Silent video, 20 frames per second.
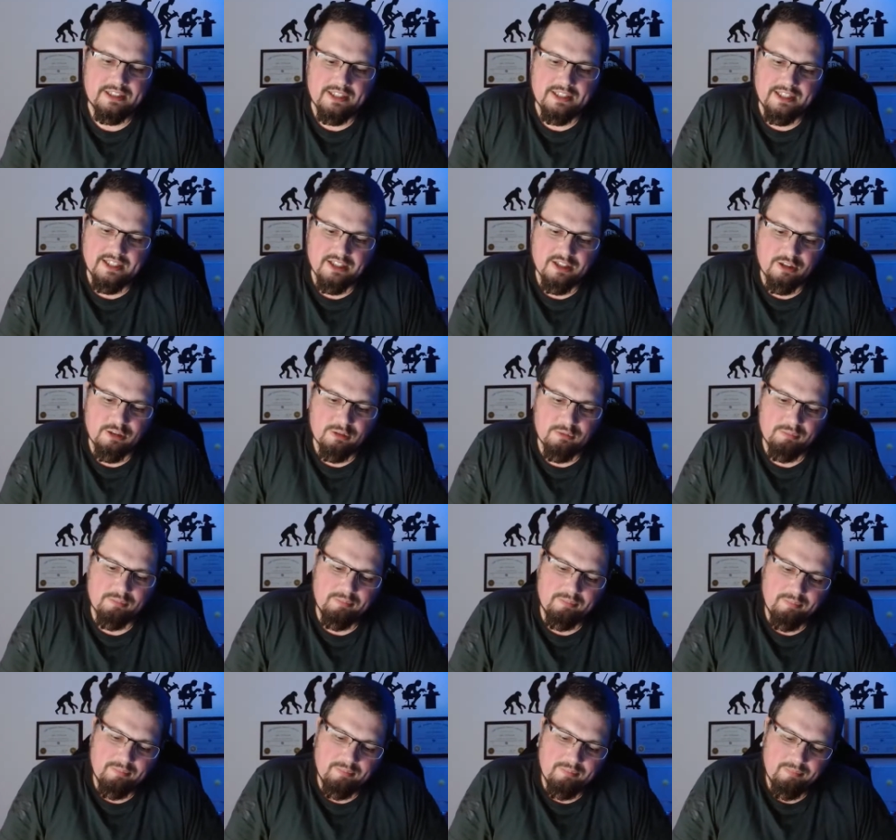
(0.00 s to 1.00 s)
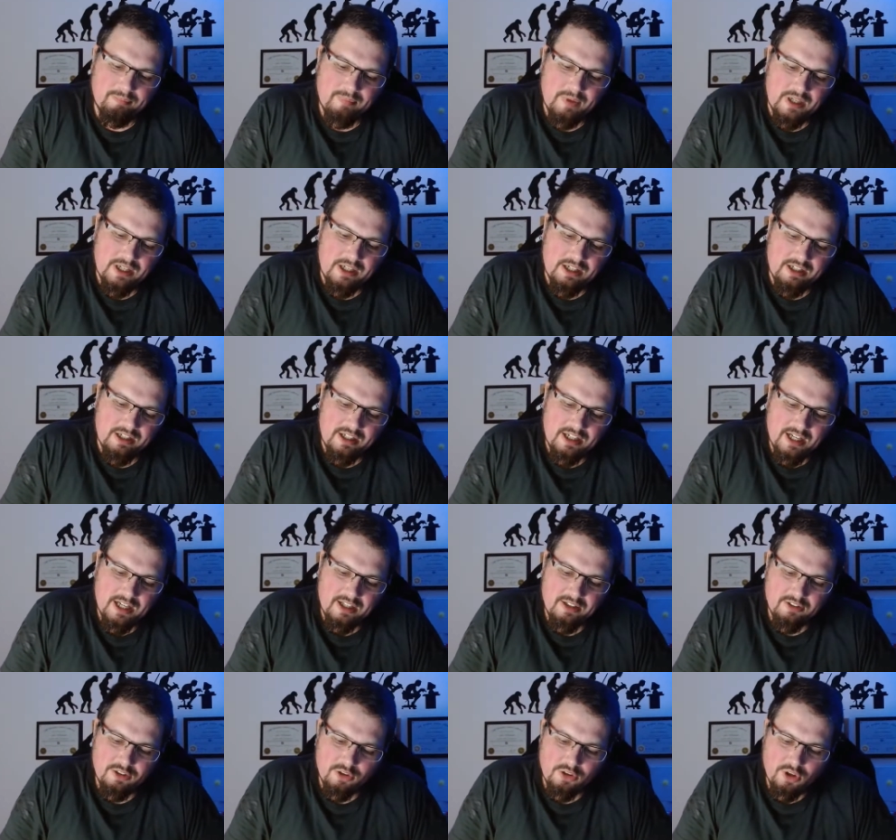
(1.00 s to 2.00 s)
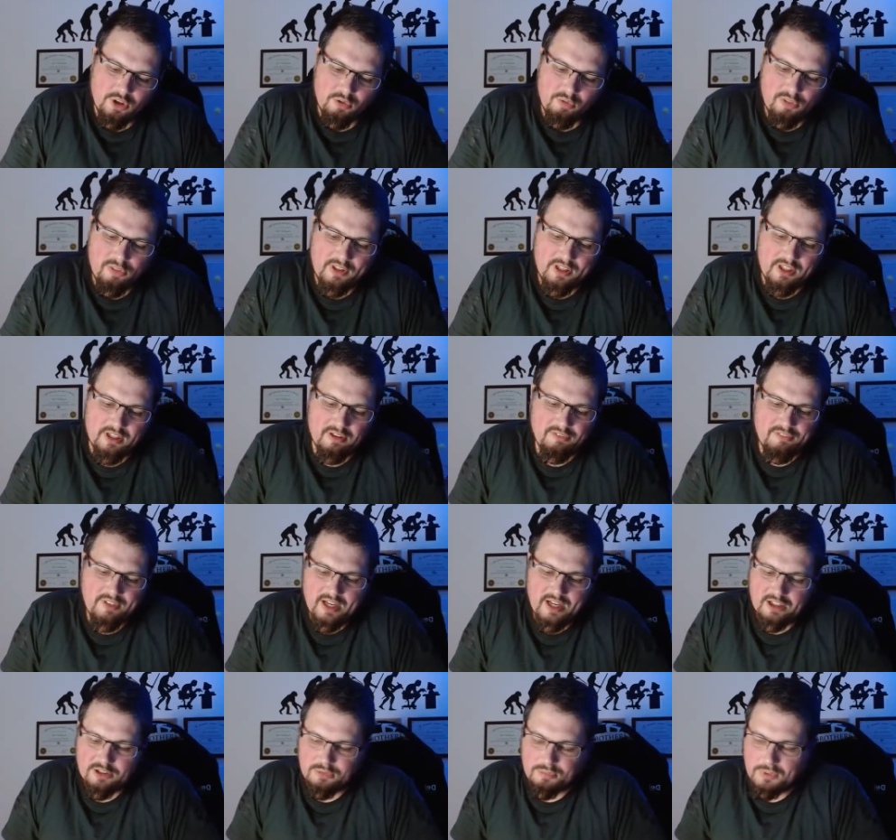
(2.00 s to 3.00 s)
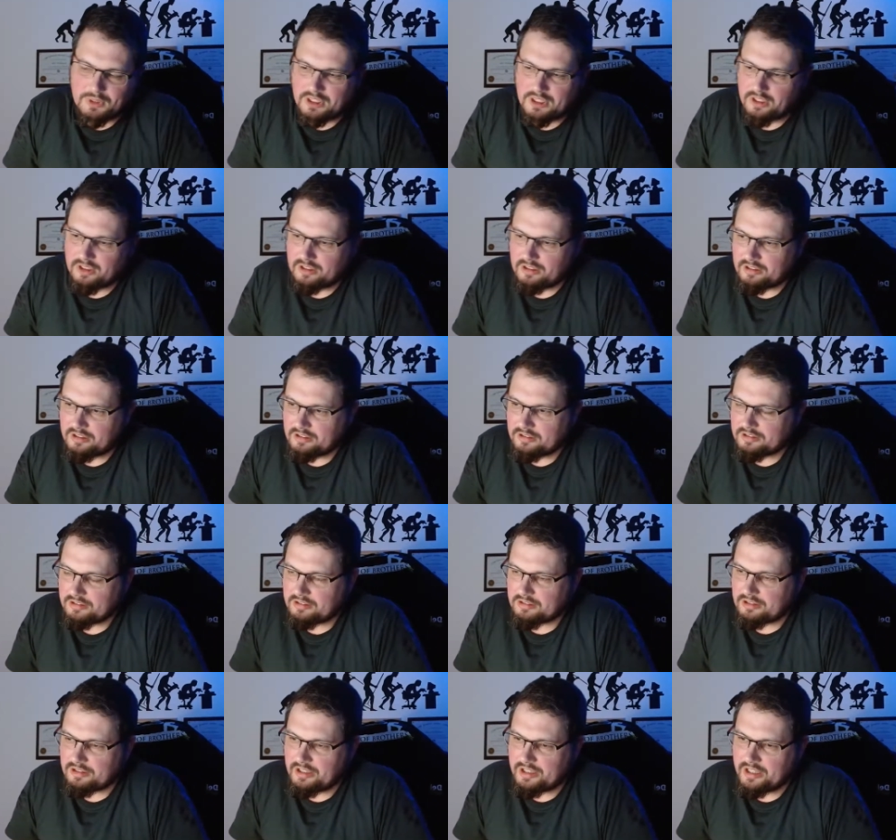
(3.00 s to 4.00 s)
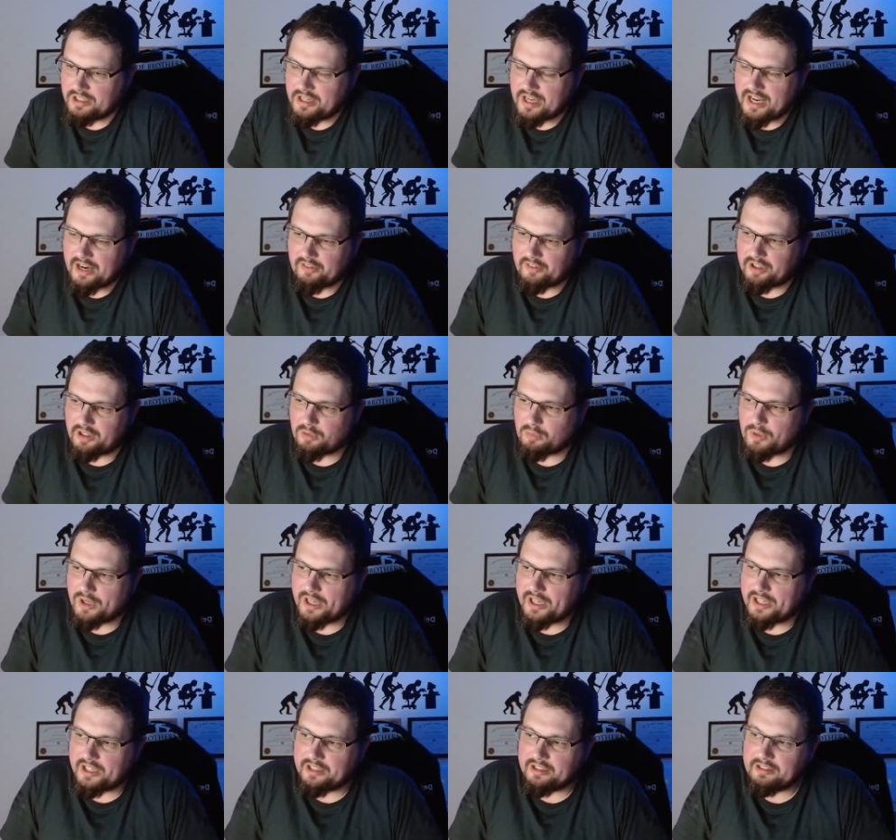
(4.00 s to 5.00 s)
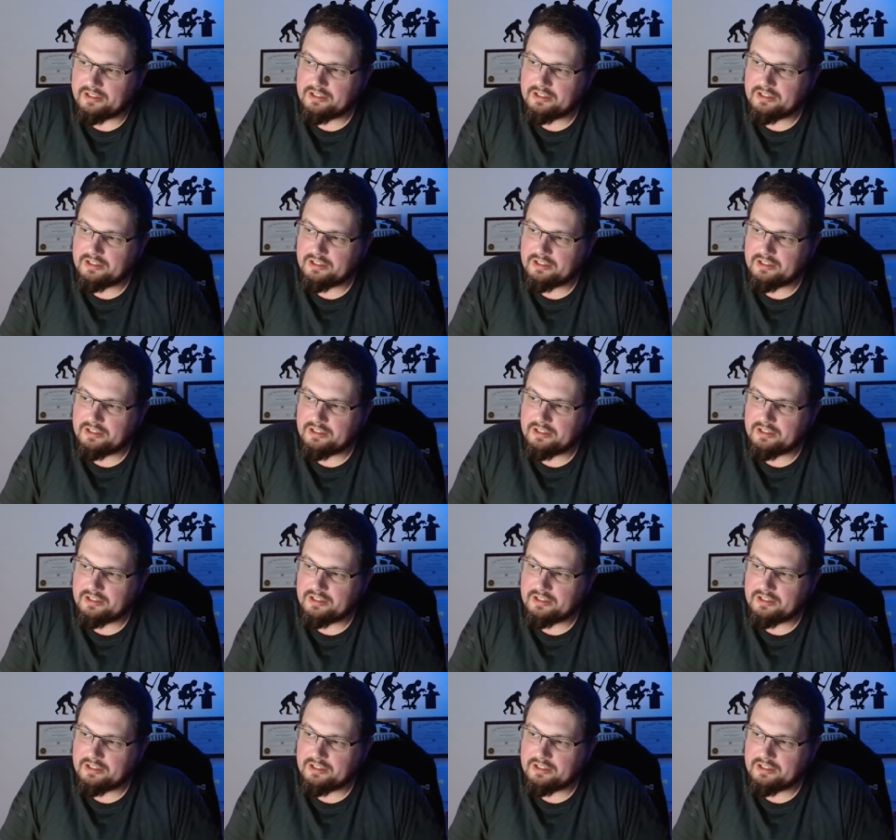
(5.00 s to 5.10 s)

And you don't think of that as being an area where